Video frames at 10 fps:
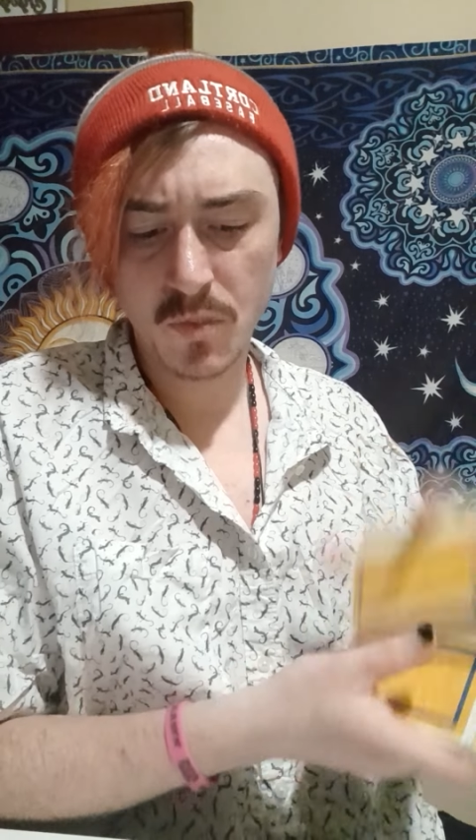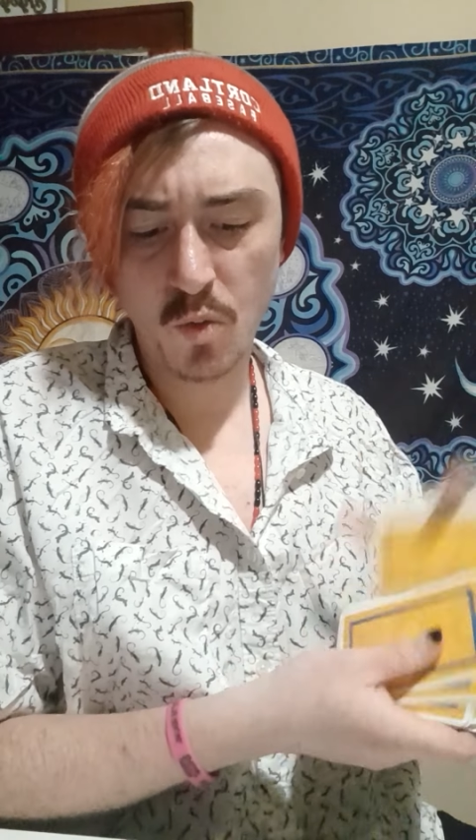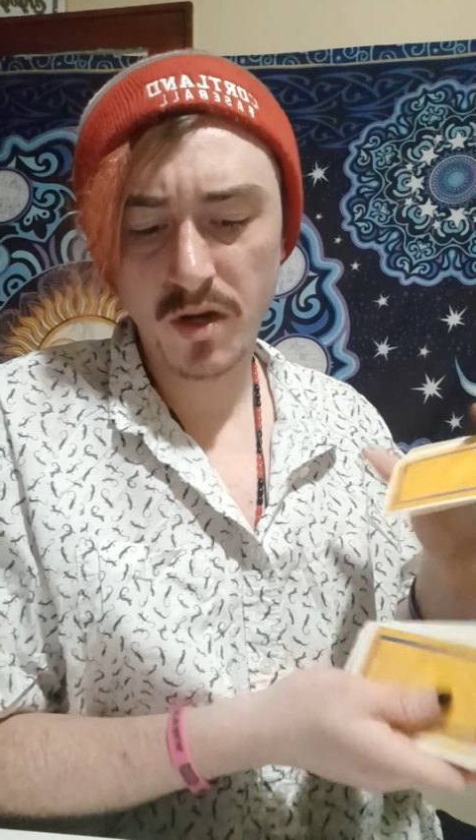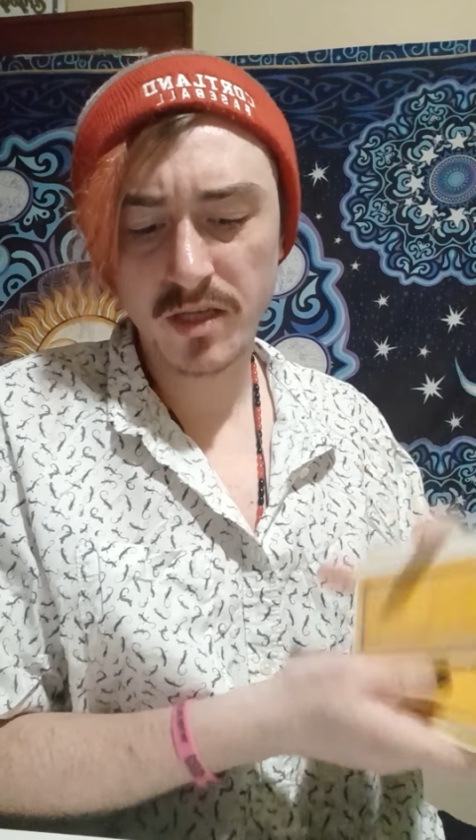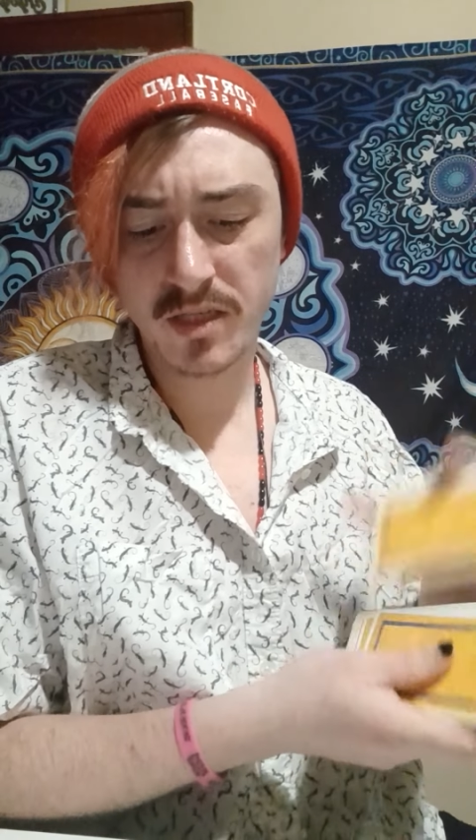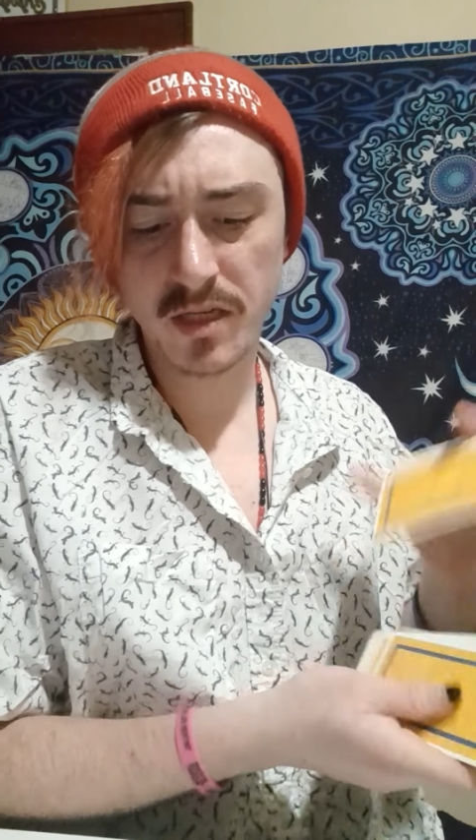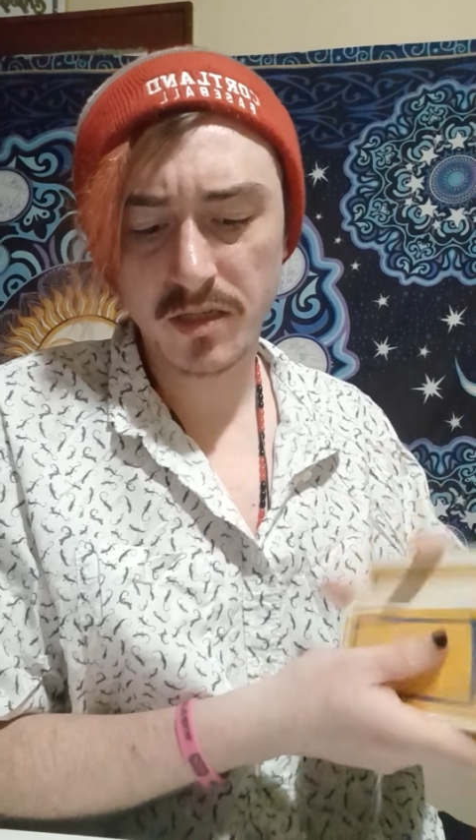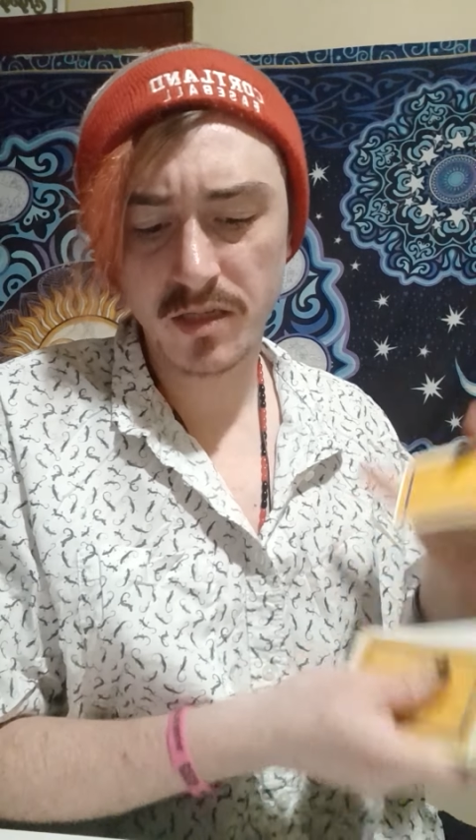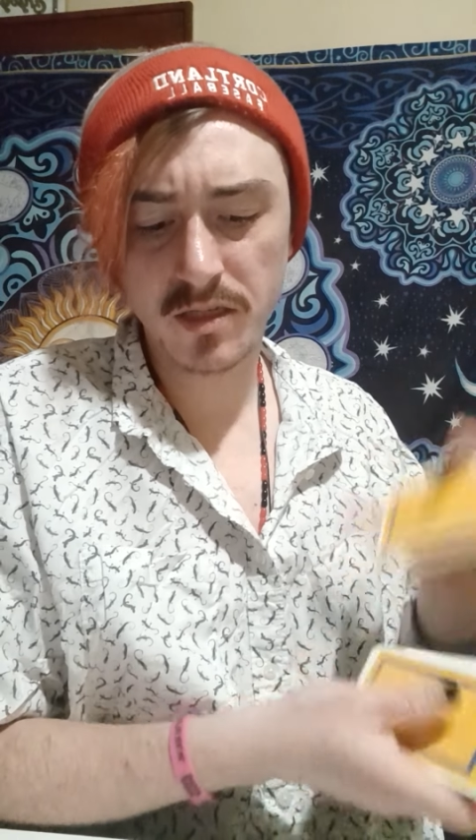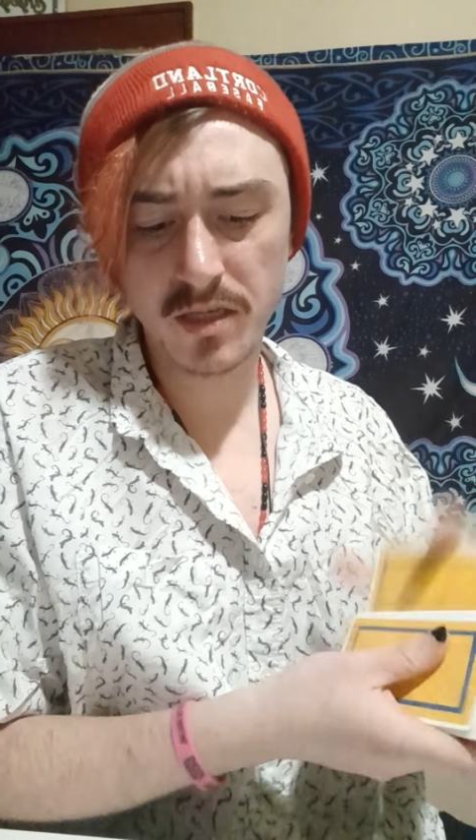What is
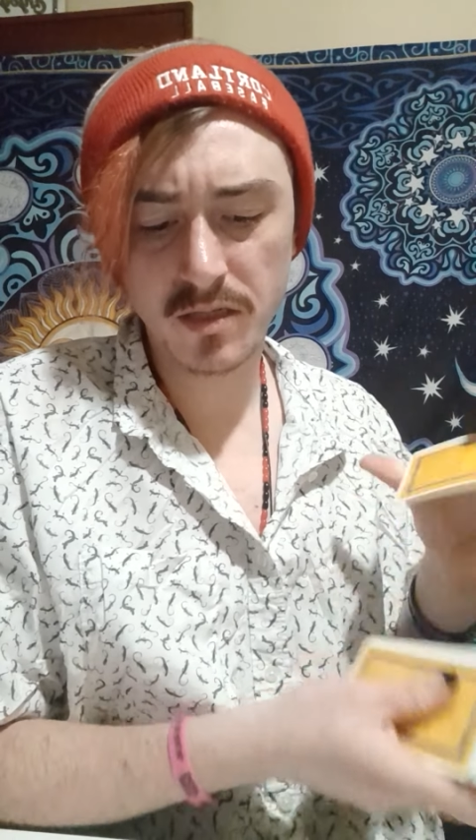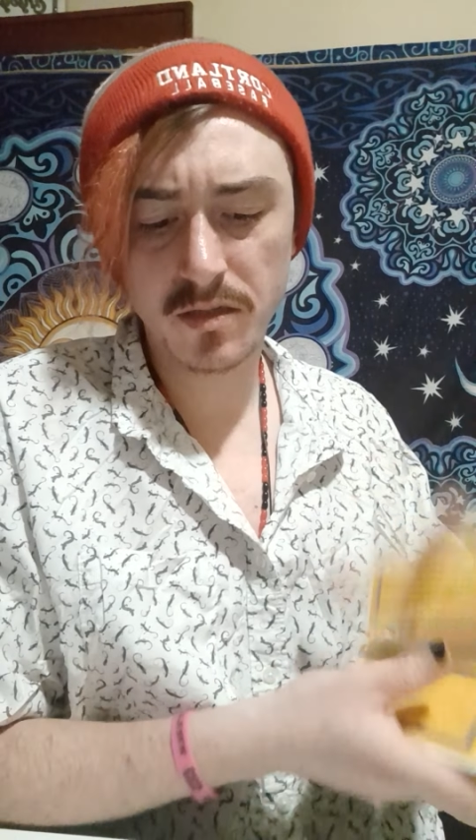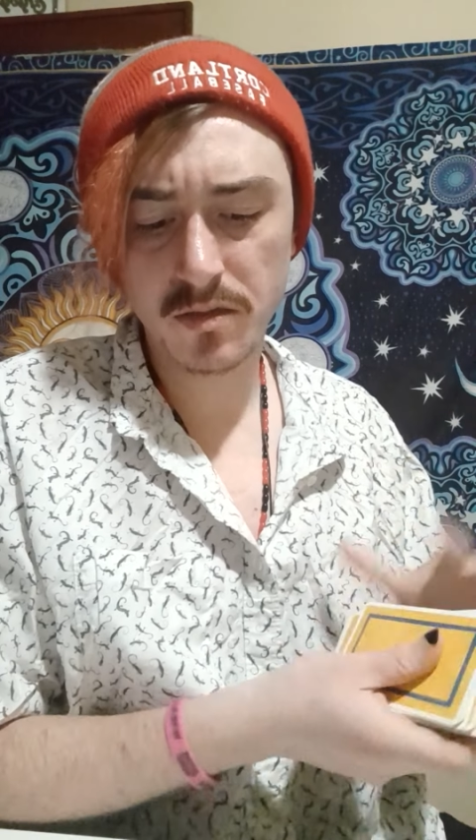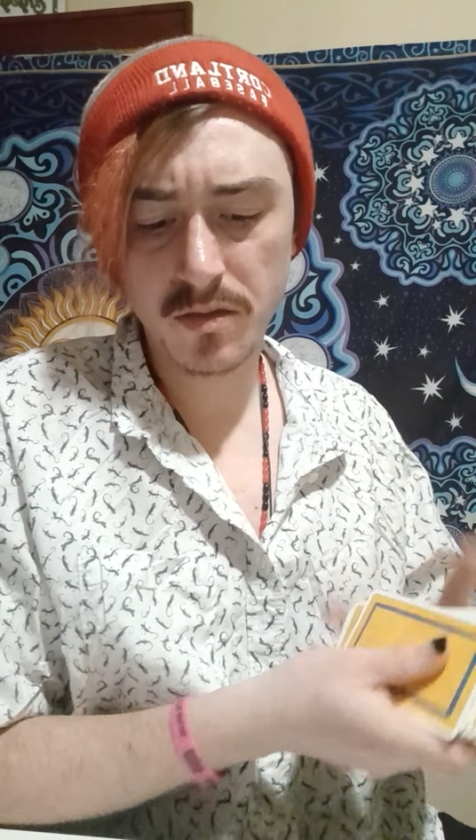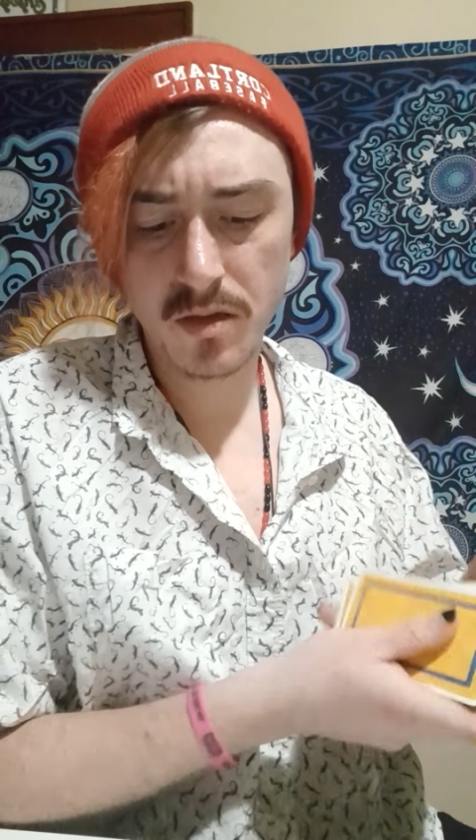this? Is this